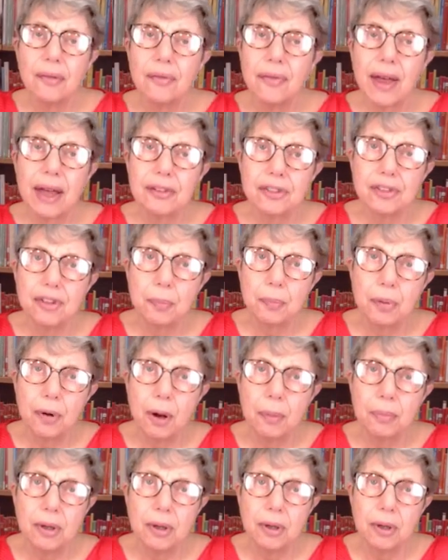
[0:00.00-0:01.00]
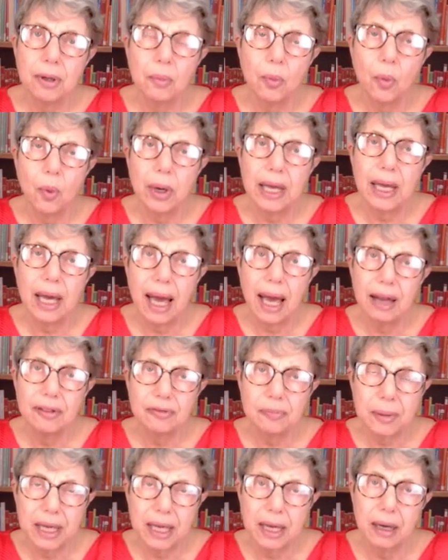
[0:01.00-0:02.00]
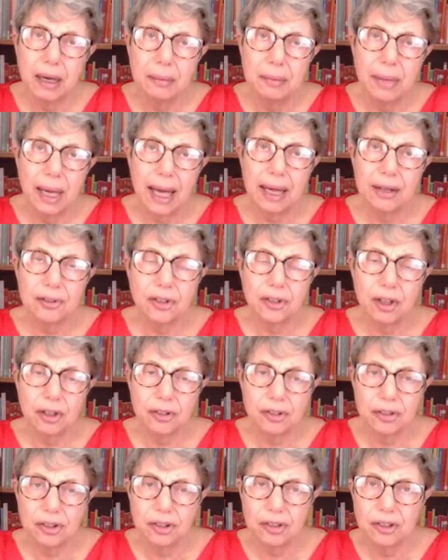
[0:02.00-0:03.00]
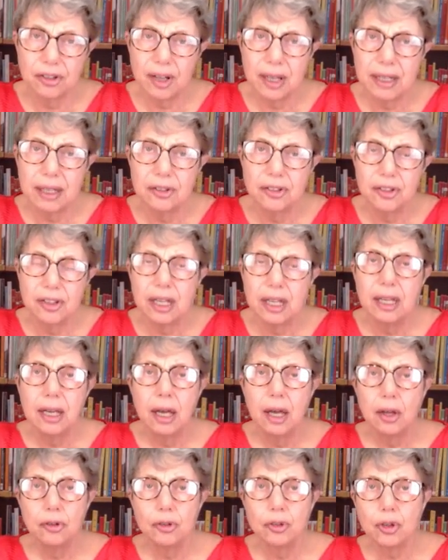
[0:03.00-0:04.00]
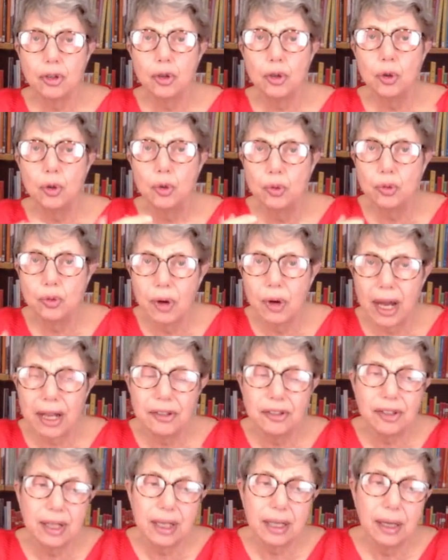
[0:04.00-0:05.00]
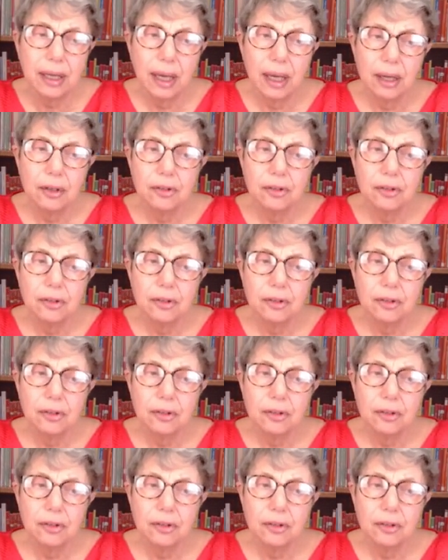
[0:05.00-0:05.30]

that's a problem. We have become, as a society, too ready